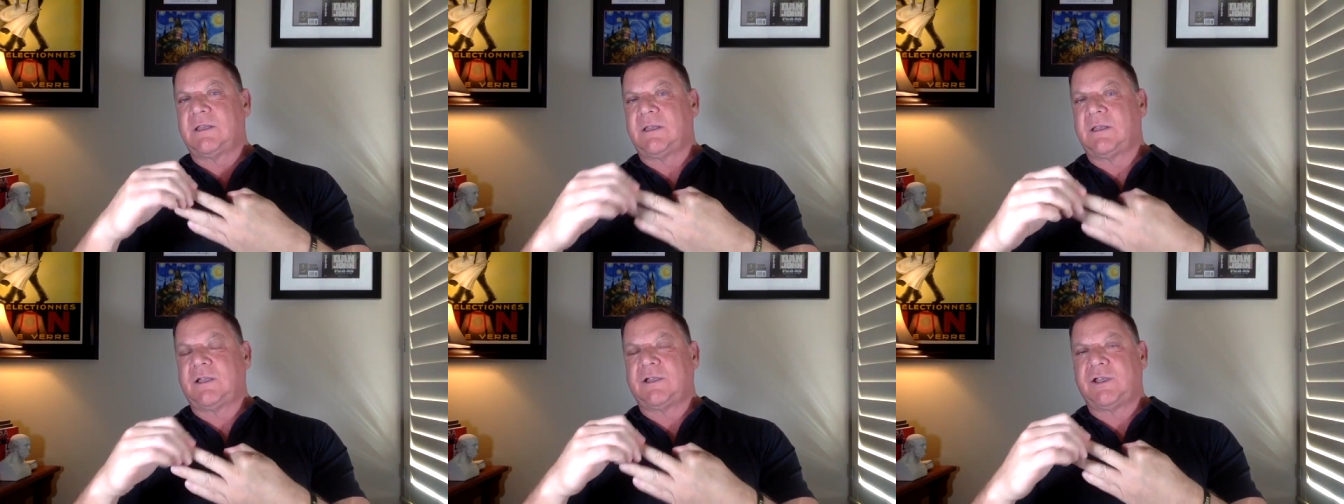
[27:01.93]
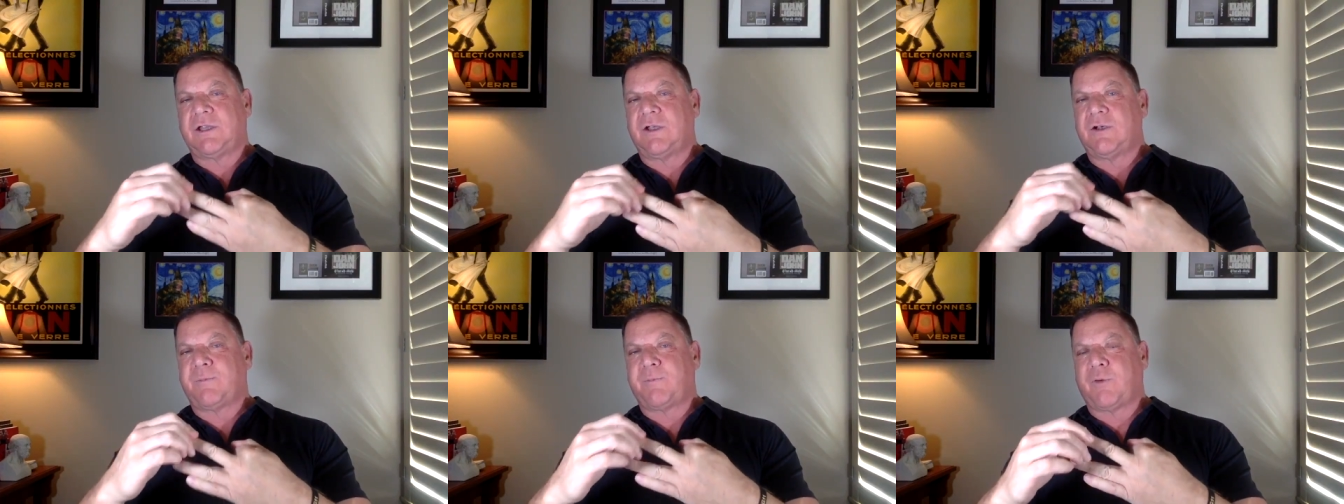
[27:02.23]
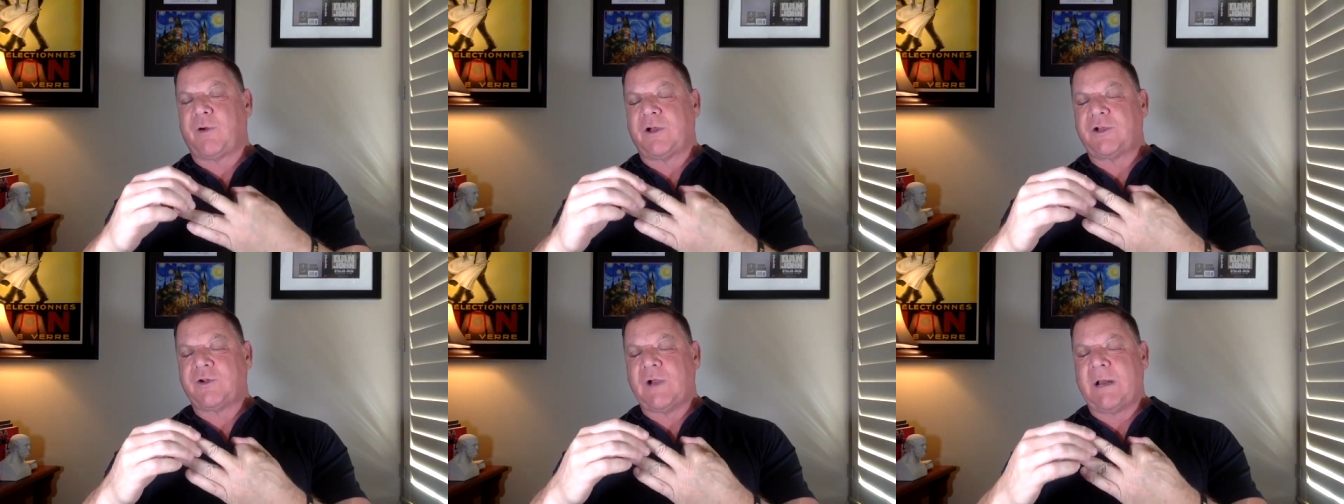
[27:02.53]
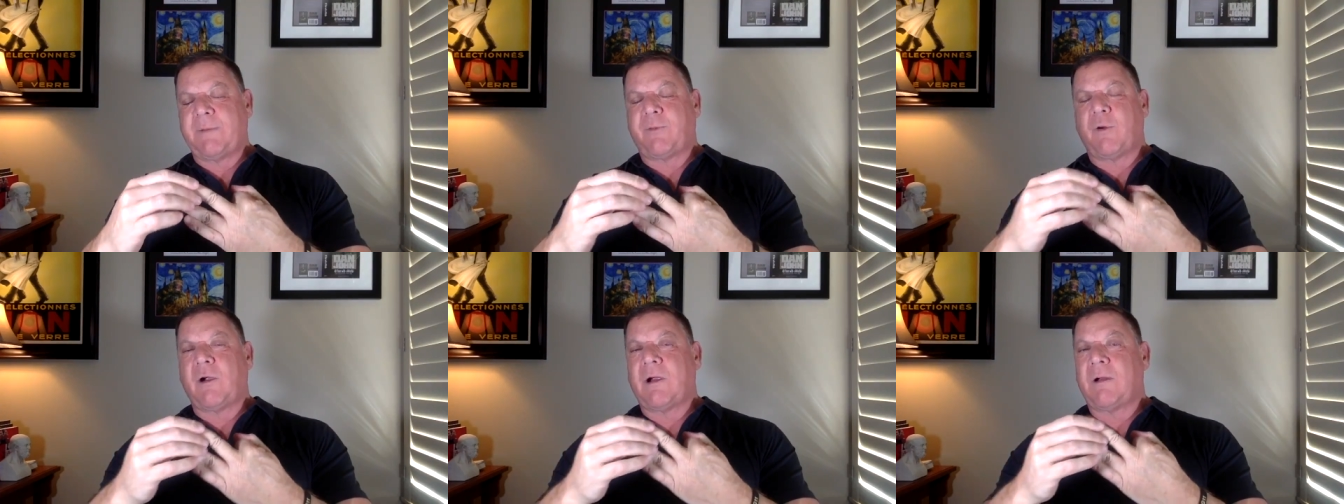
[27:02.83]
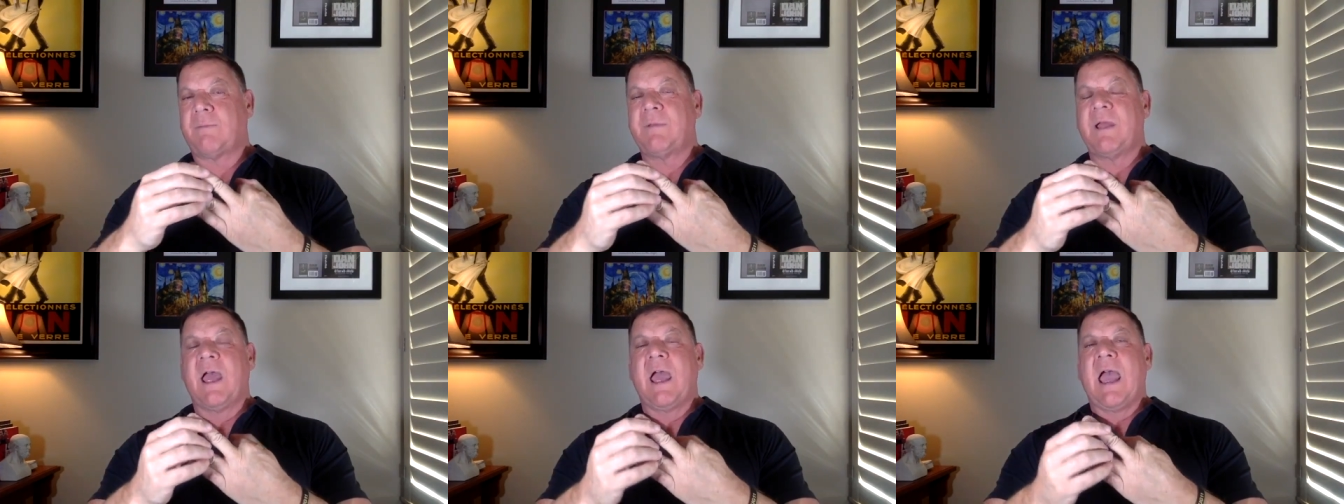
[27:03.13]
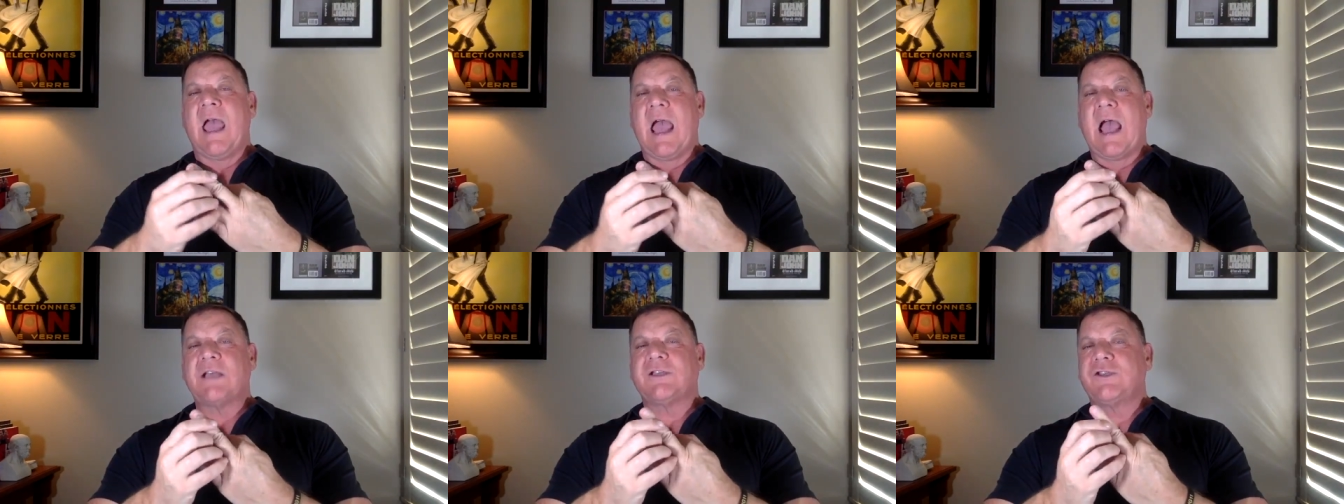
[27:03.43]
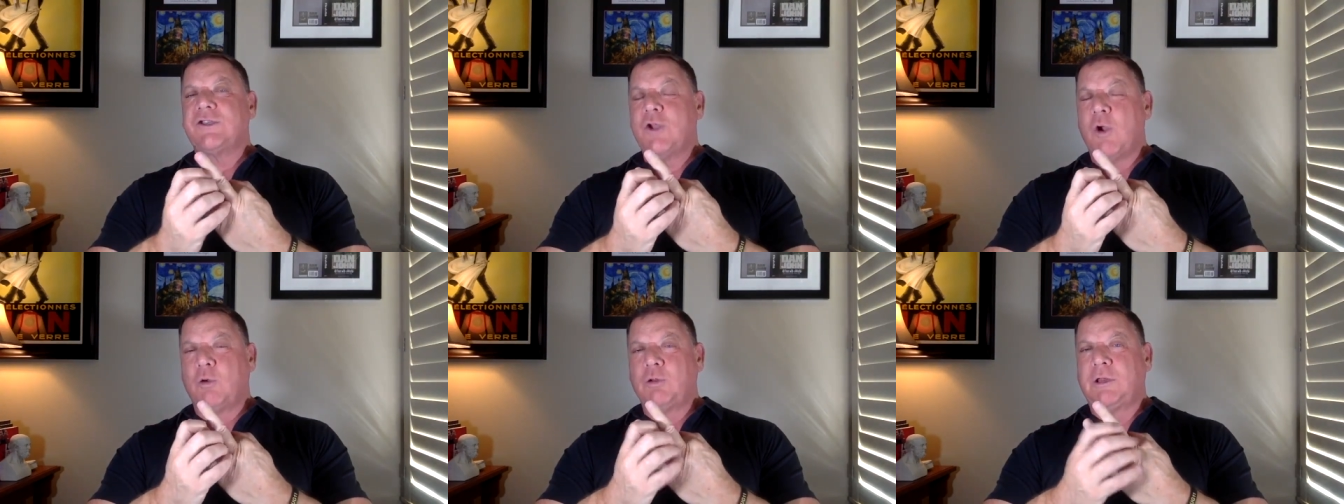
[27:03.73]
The, their training program
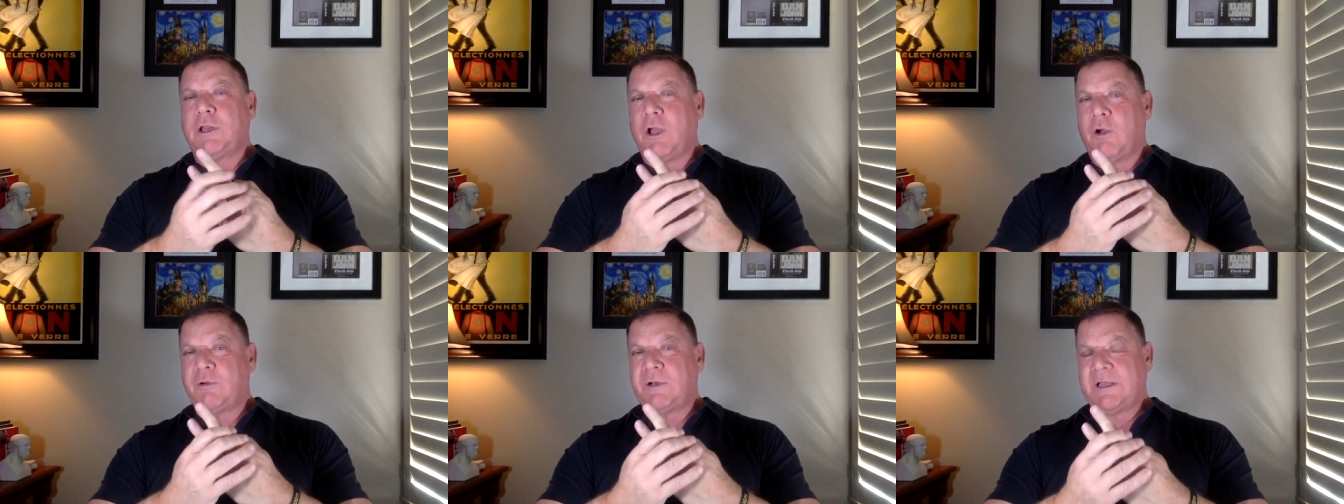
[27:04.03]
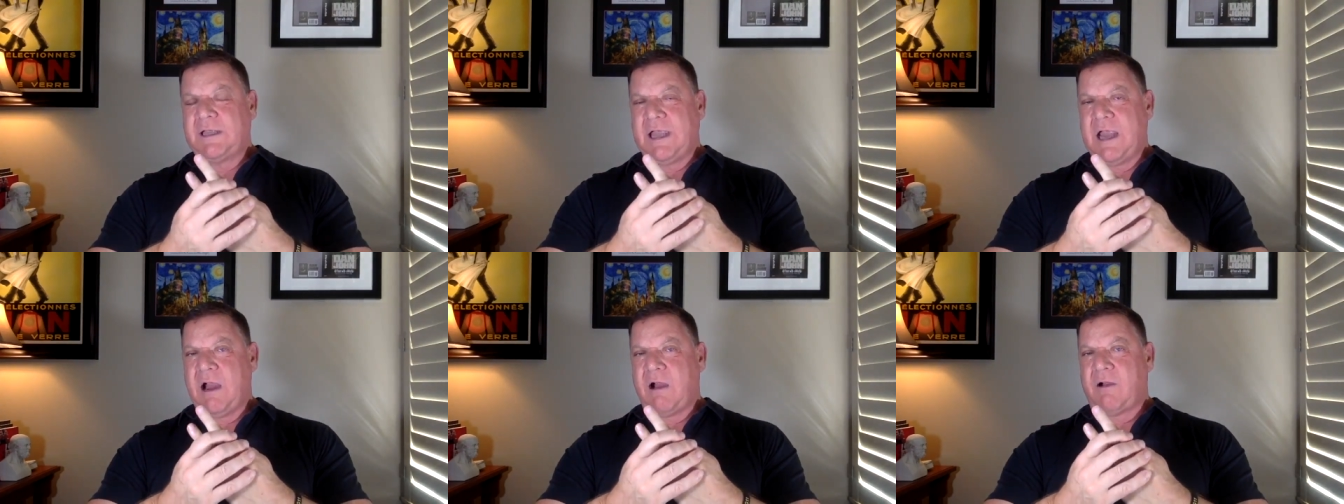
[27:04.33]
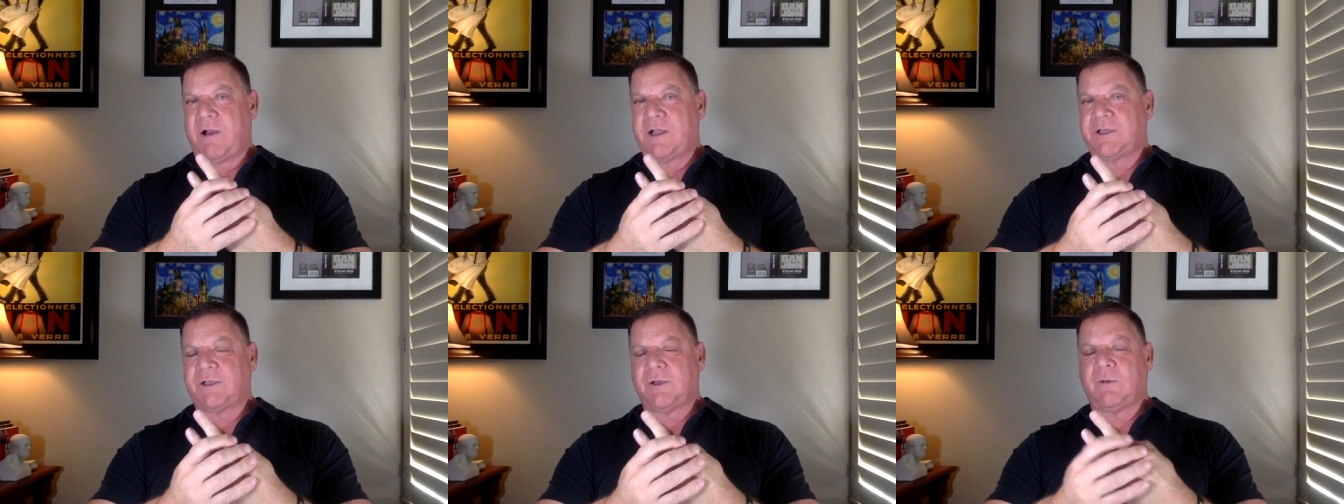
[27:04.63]
has no loaded carries,